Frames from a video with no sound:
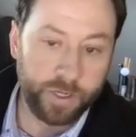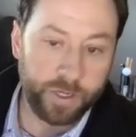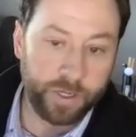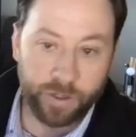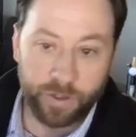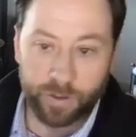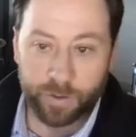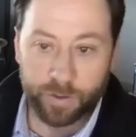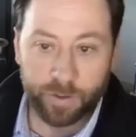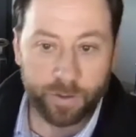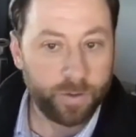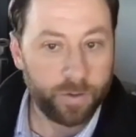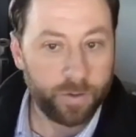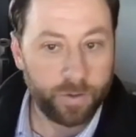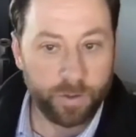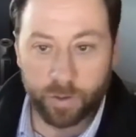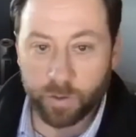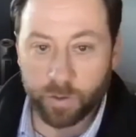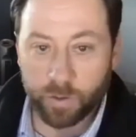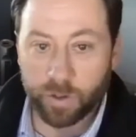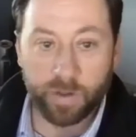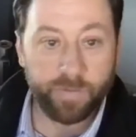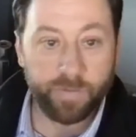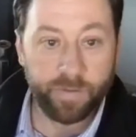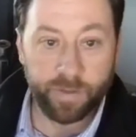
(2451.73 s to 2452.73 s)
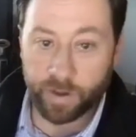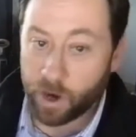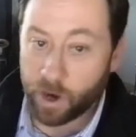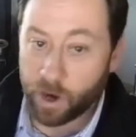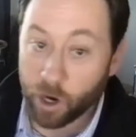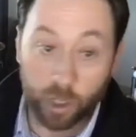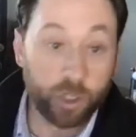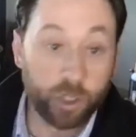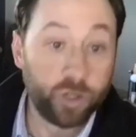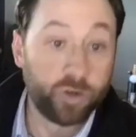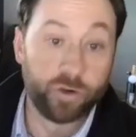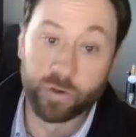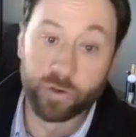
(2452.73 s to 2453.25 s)
you love the
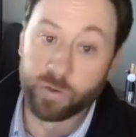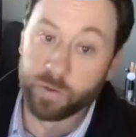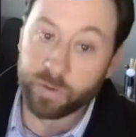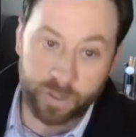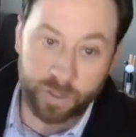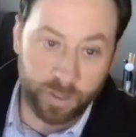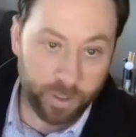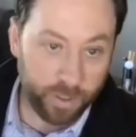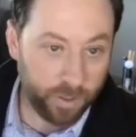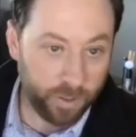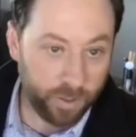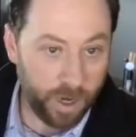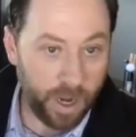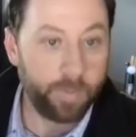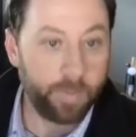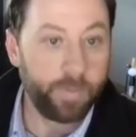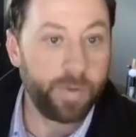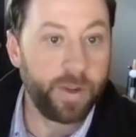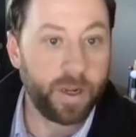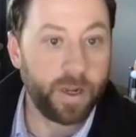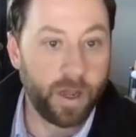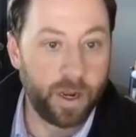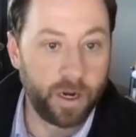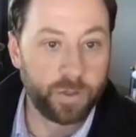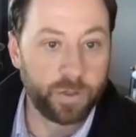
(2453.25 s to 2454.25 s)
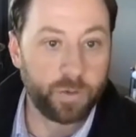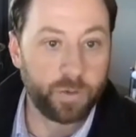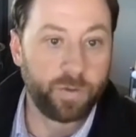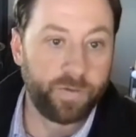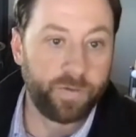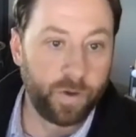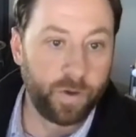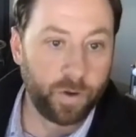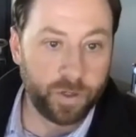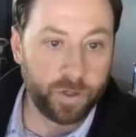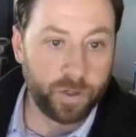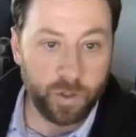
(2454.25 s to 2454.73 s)
hard truths and being honest with folks.